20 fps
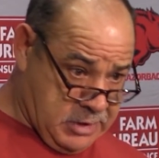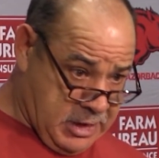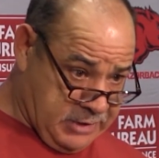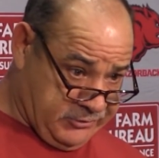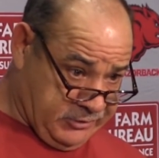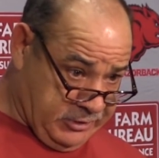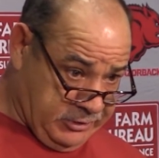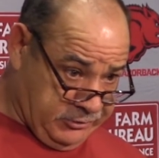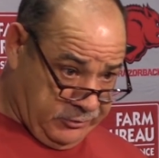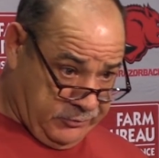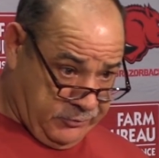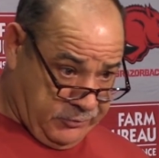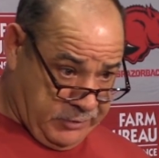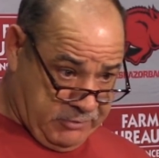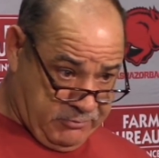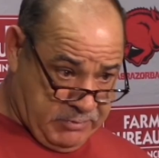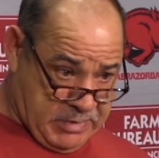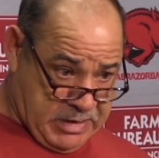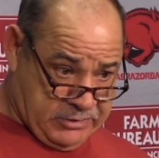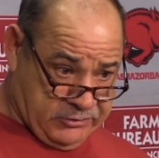that's easy for
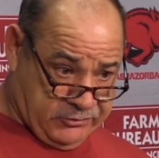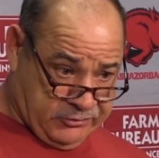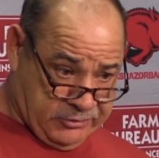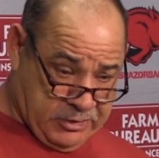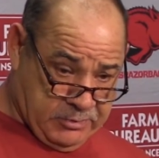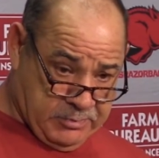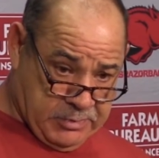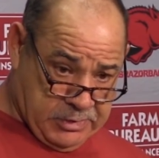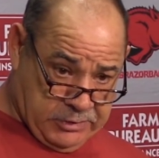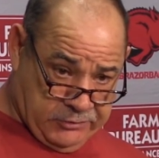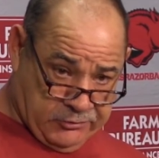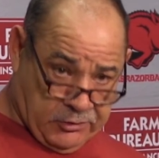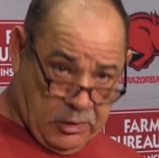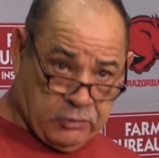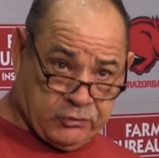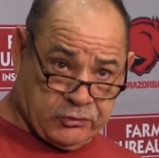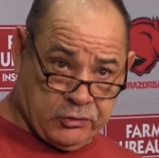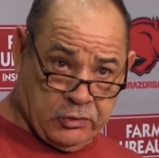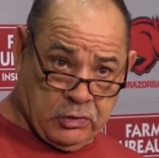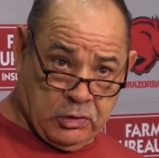everybody to see. But he's
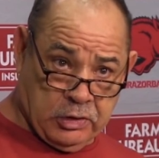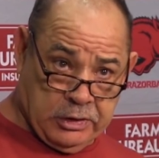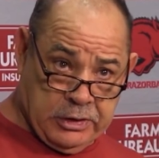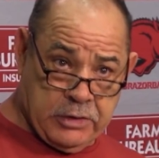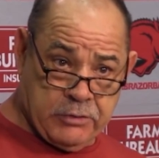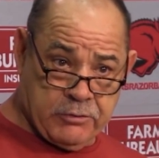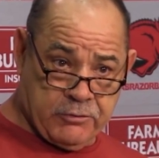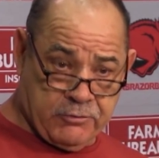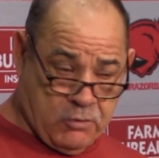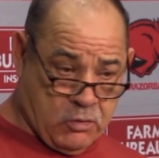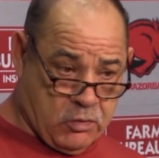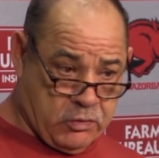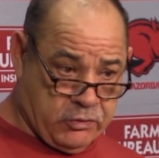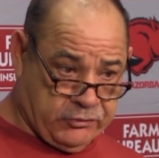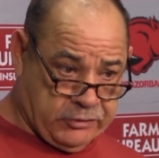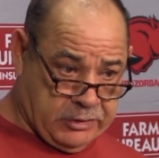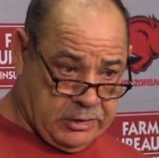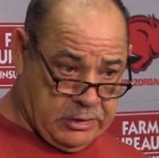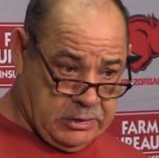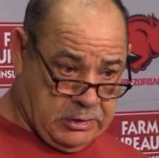also a leader for
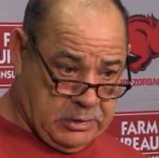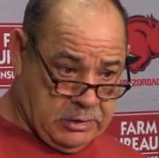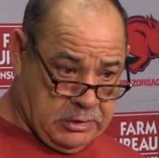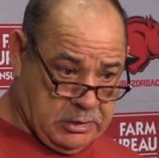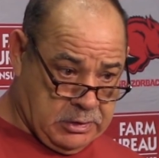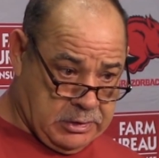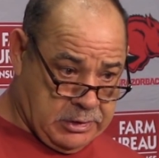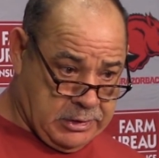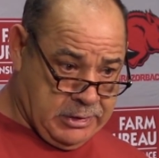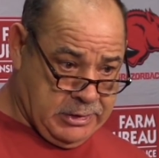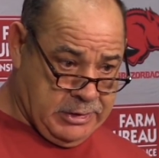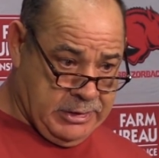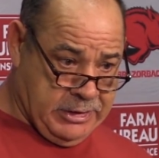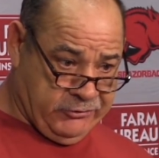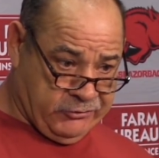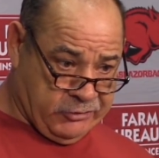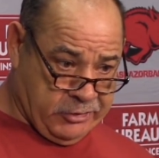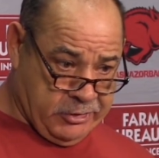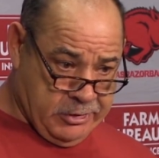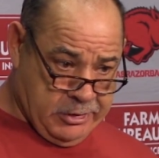us, and
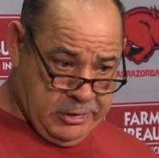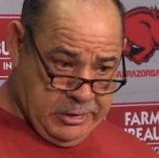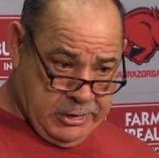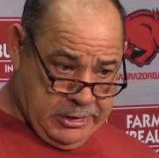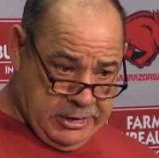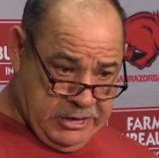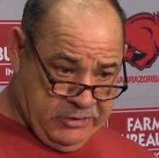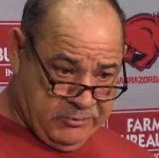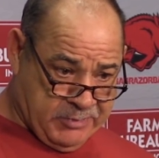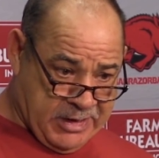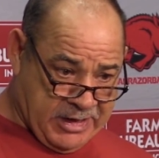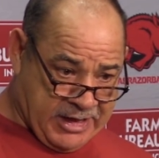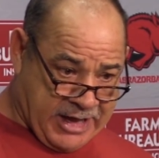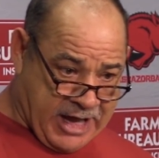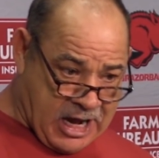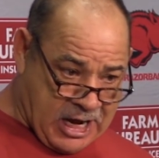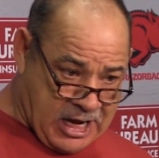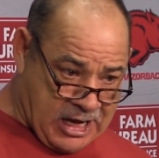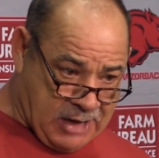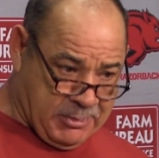he's been a
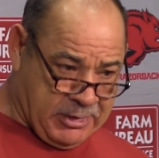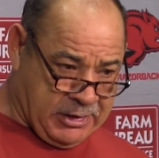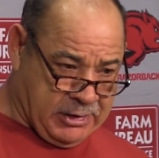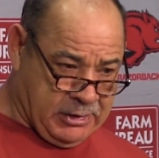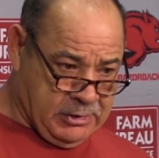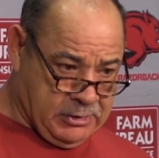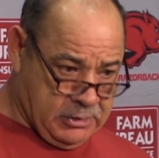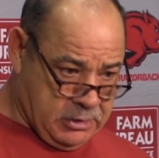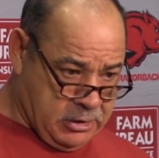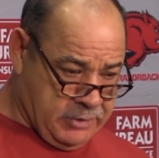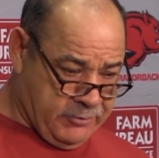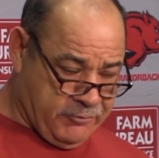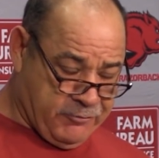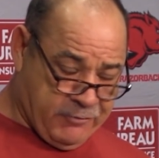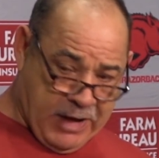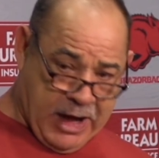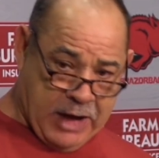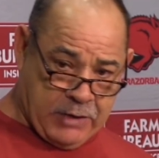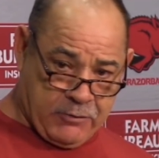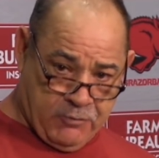calming
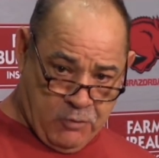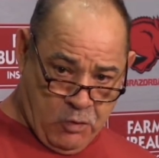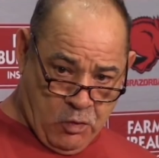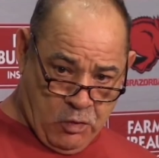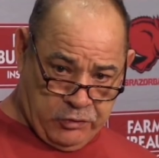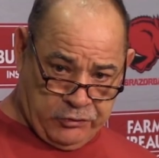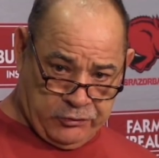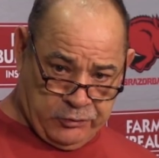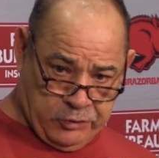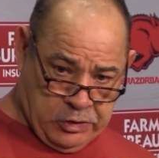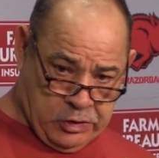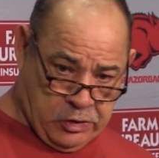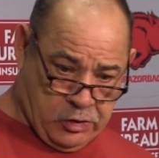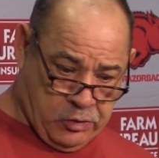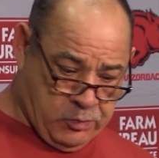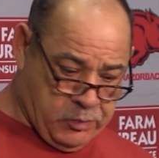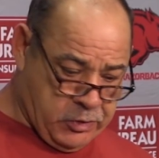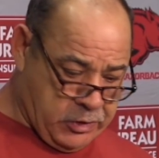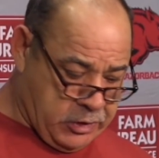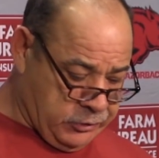effect for us, you
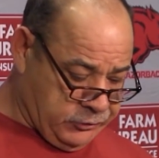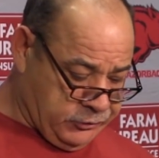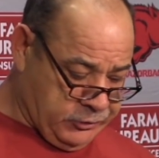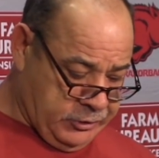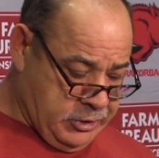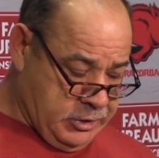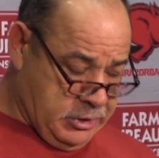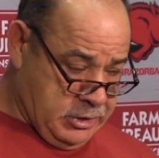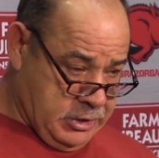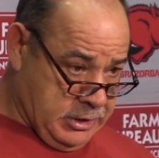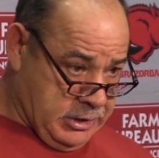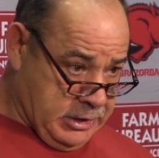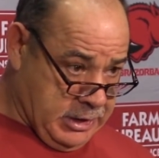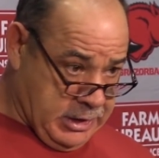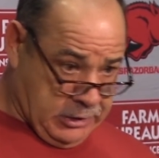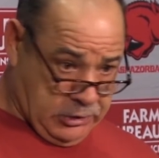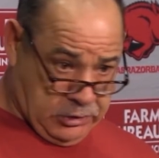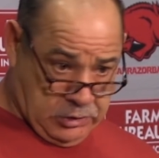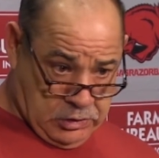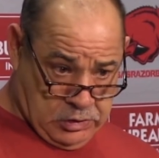know, because
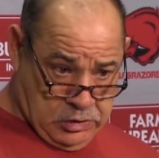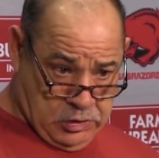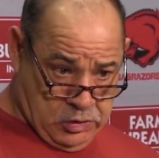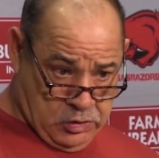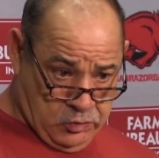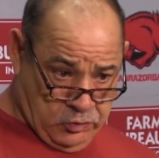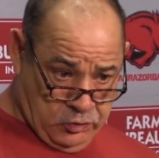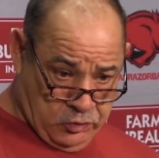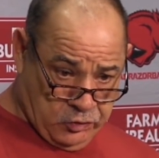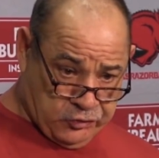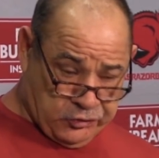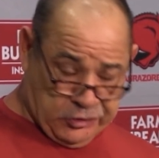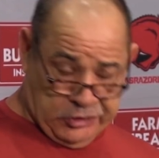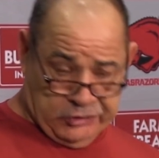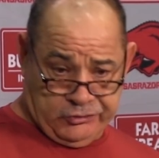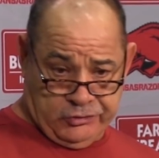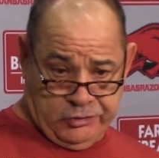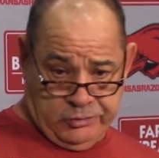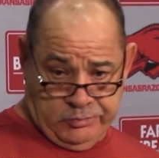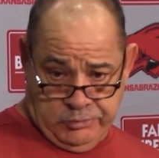again, new
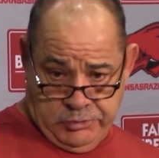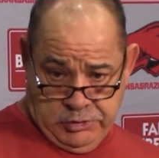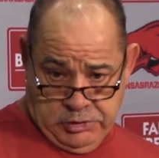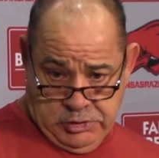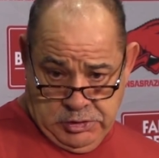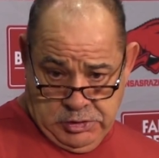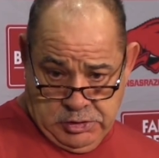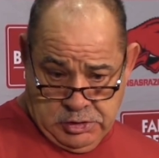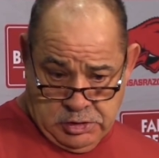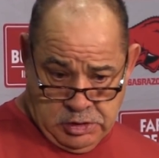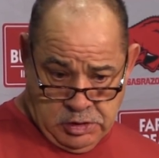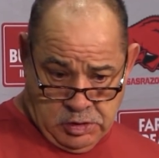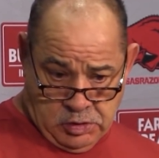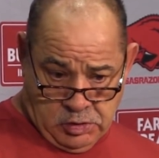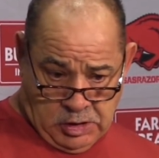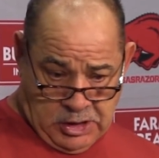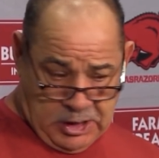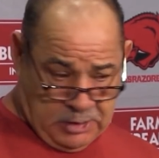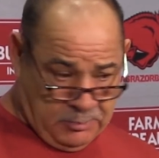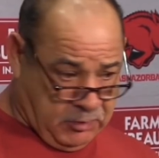system, a
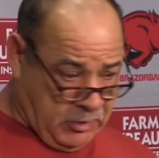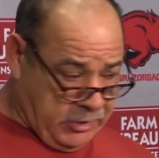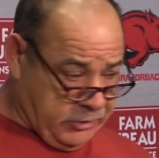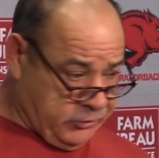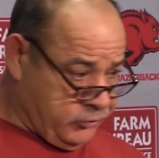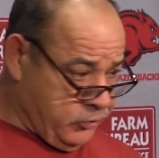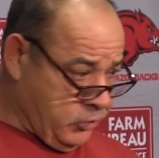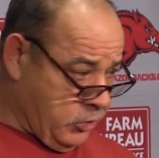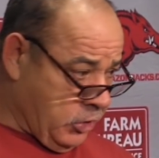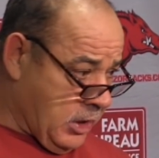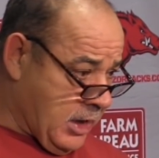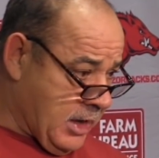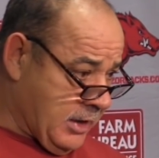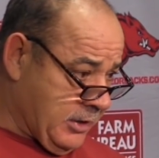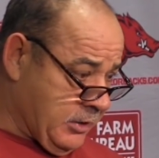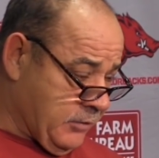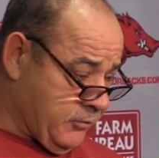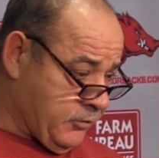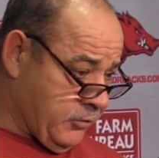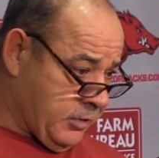lot of players doing a lot
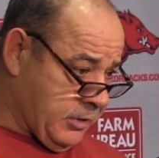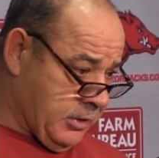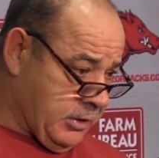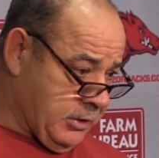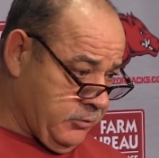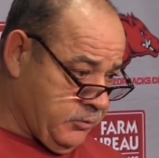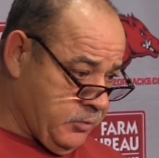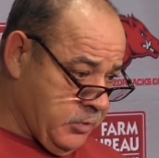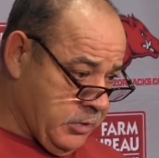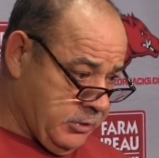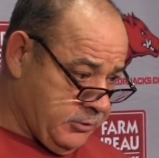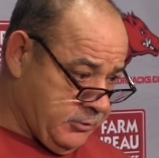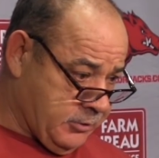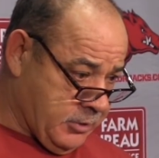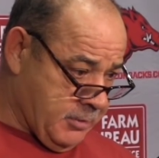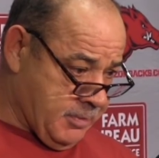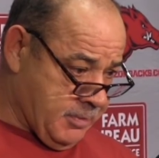of different things, but